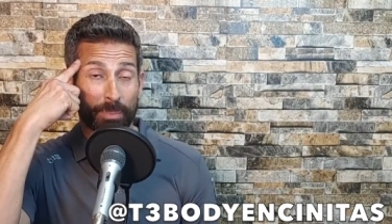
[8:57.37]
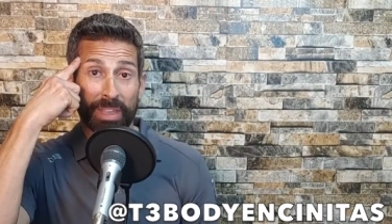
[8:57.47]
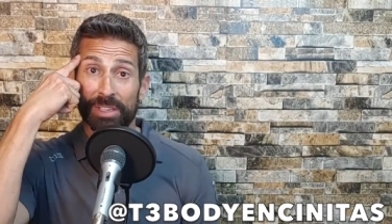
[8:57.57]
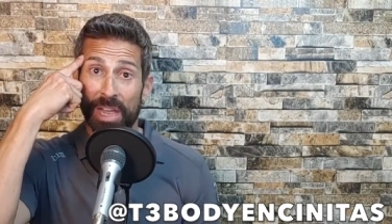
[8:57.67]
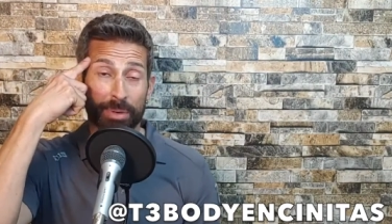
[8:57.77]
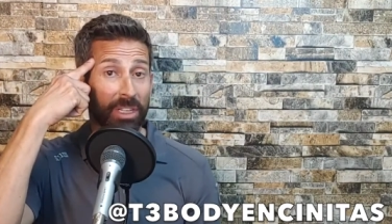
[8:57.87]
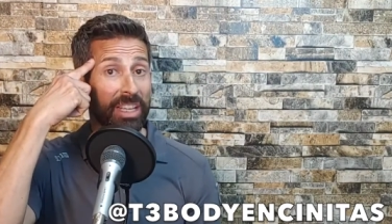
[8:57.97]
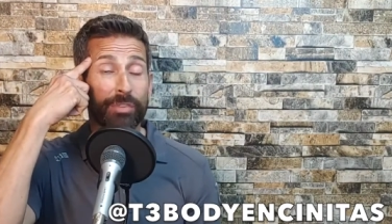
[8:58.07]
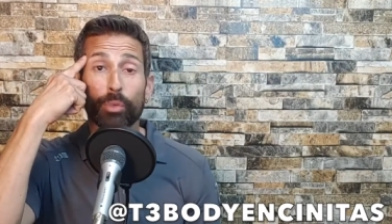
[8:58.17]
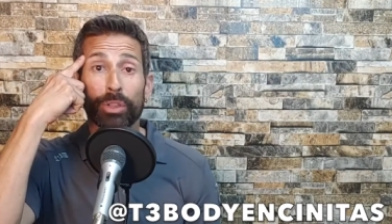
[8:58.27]
Because I'm going to
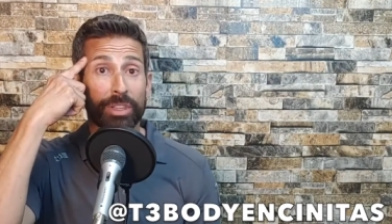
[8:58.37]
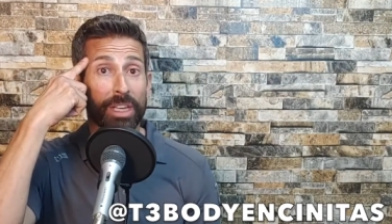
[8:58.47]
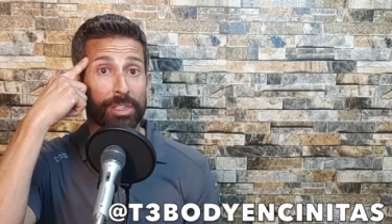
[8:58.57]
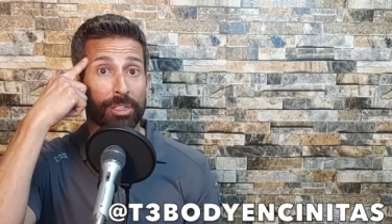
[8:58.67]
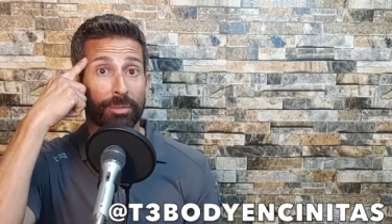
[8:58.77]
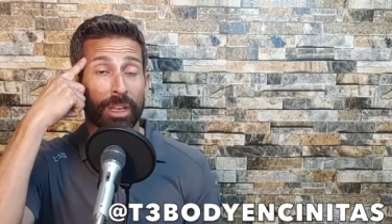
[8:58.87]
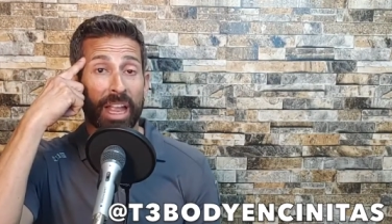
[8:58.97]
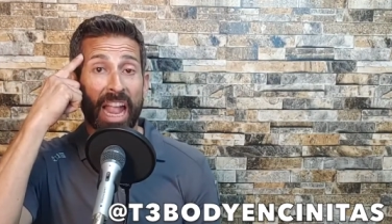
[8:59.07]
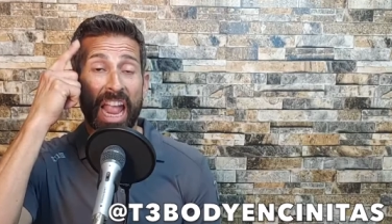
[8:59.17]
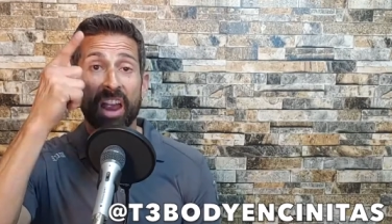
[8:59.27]
leave you with this.
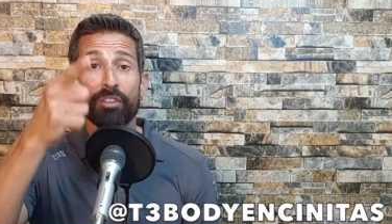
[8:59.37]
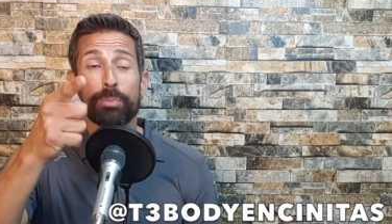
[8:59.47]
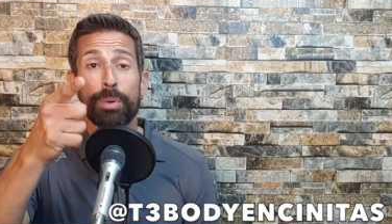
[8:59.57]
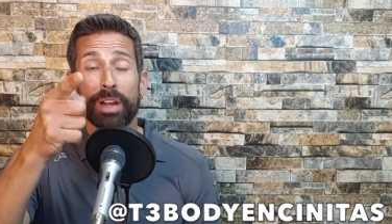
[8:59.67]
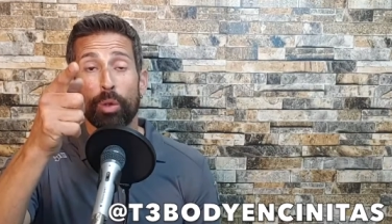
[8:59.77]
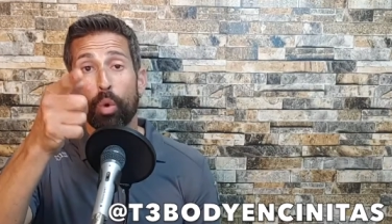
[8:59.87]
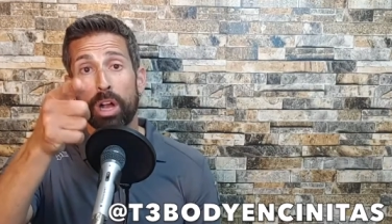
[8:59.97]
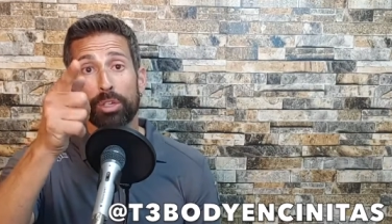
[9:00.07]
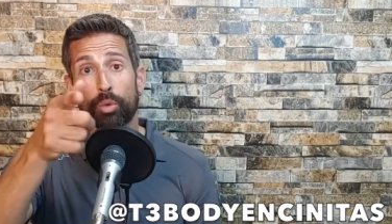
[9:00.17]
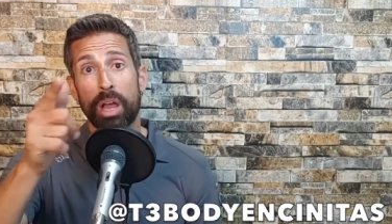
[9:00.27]
Everybody
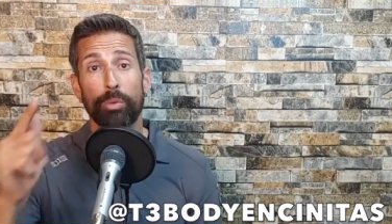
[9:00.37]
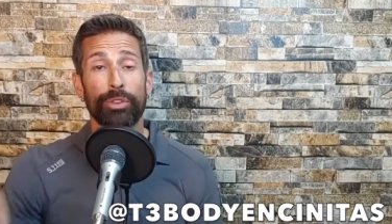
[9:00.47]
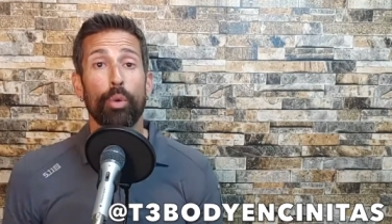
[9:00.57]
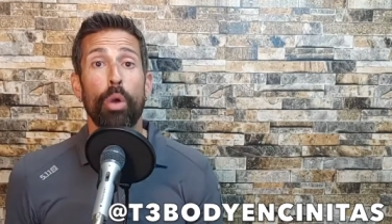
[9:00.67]
walks around with